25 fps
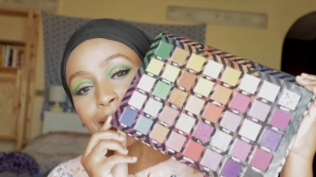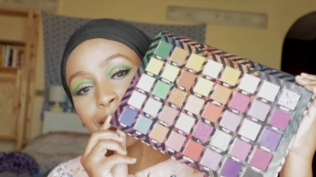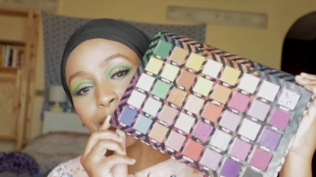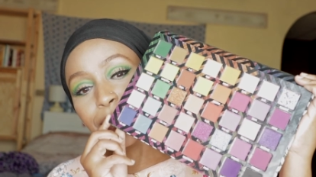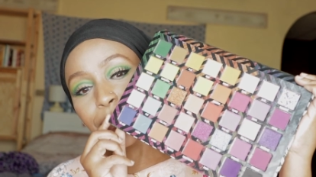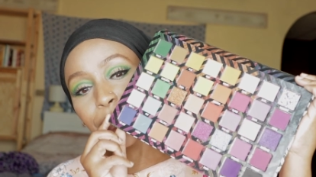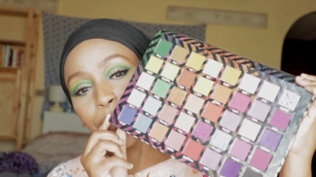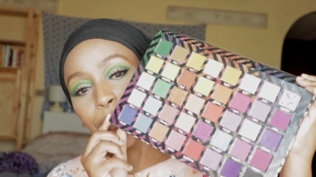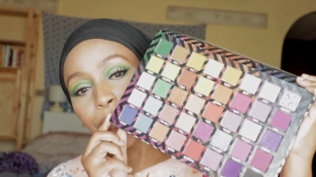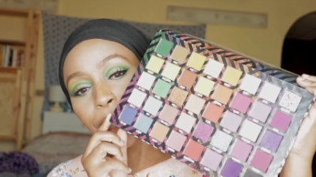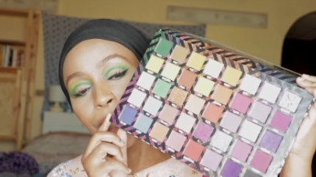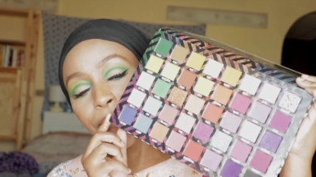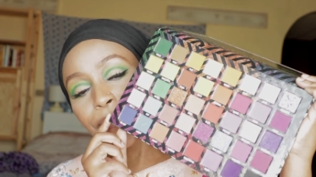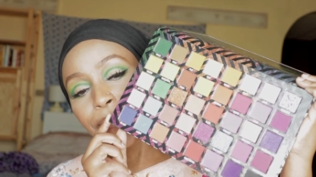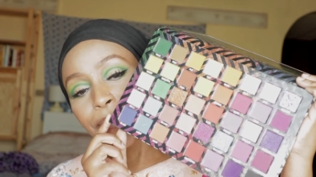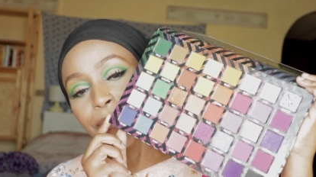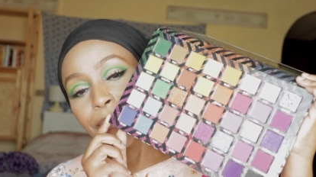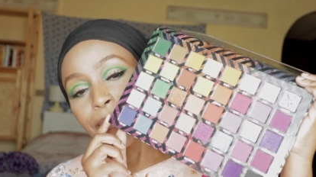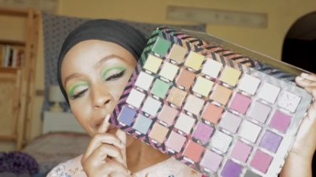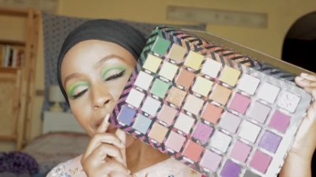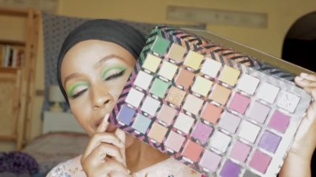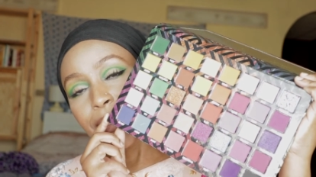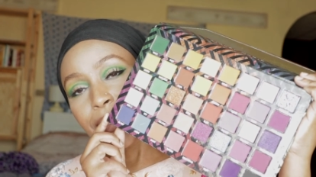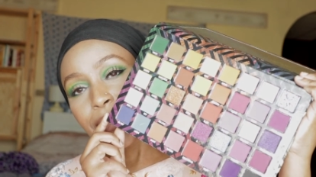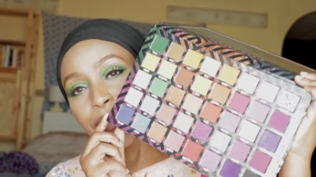
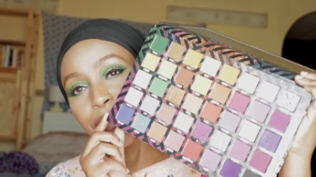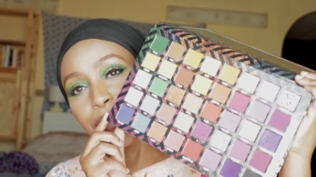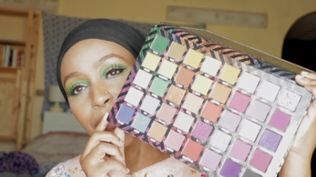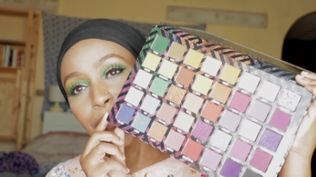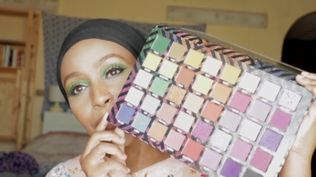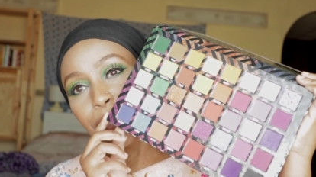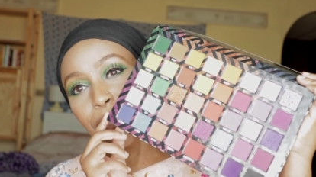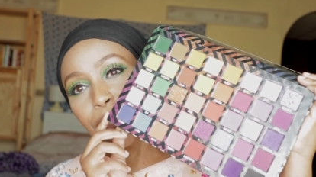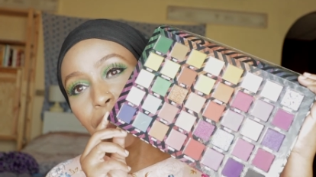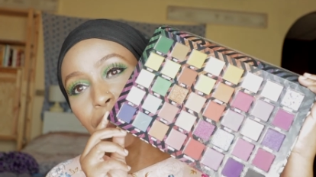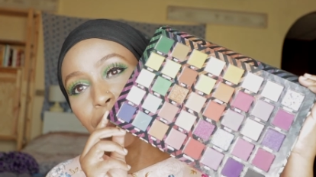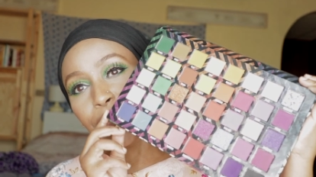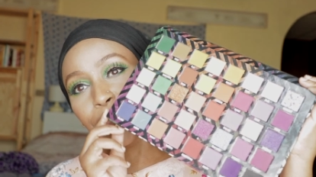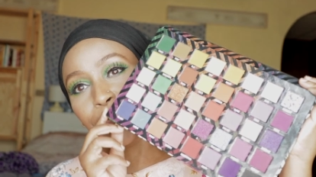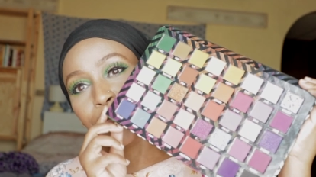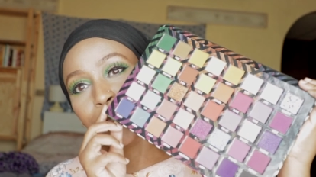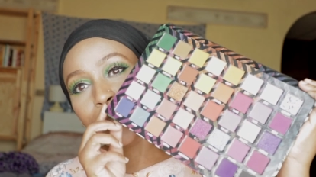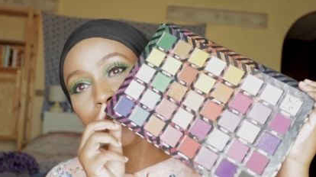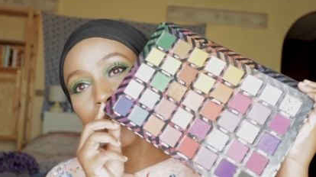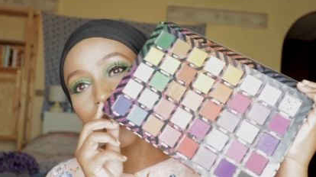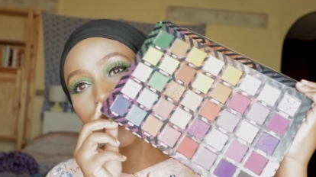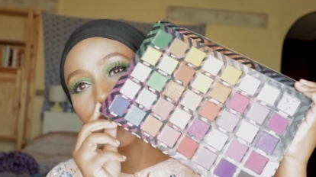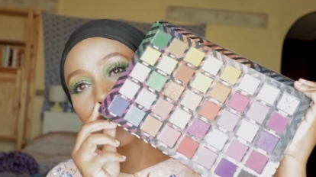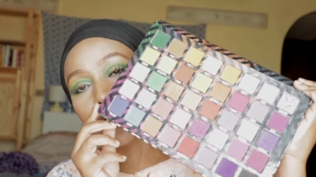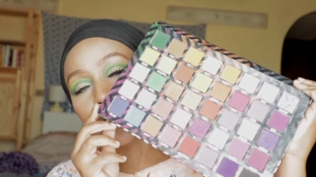It's a
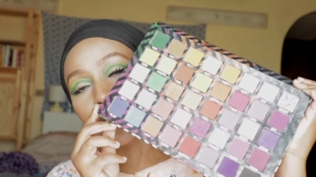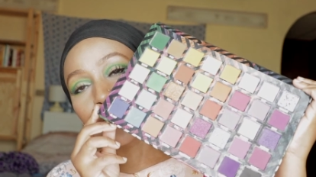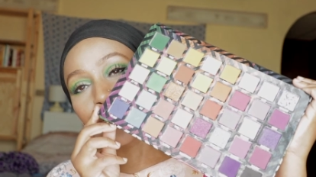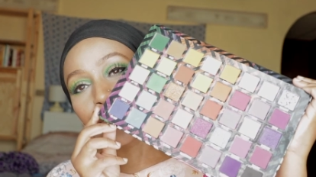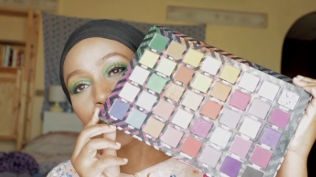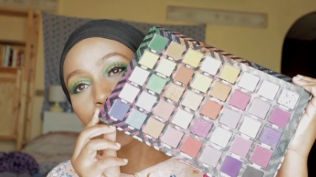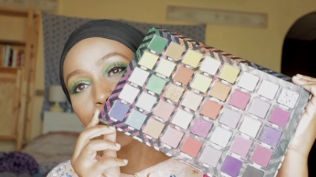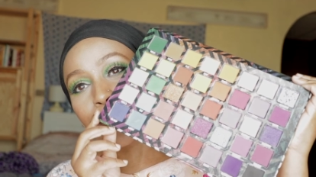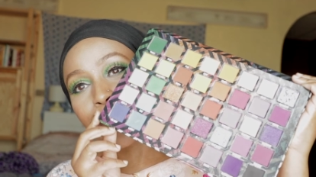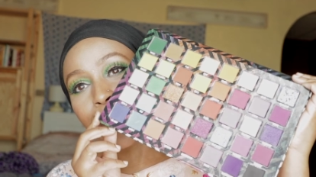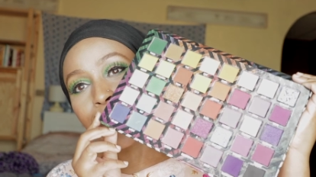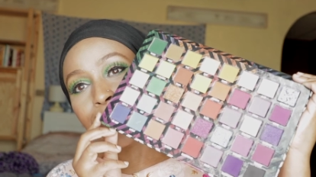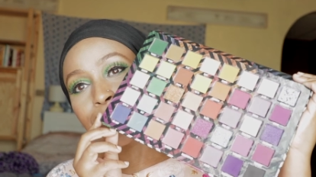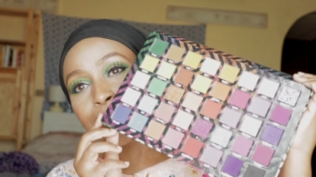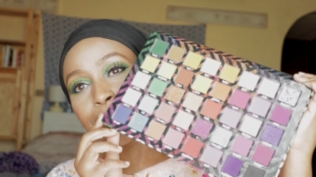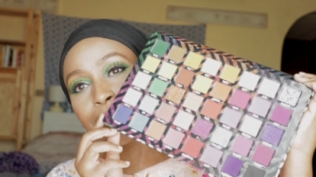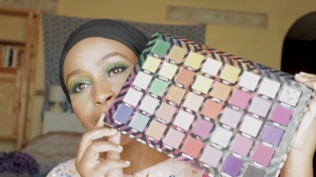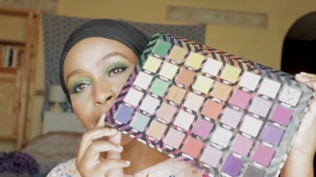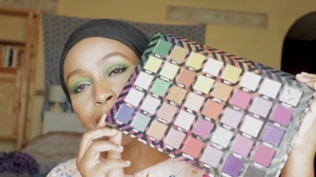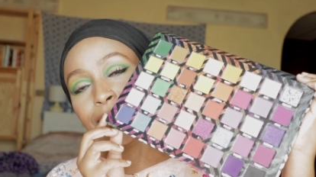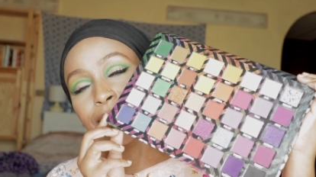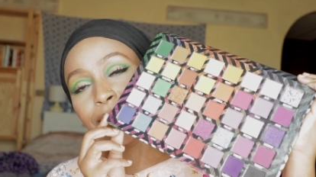beautiful, colorful palette.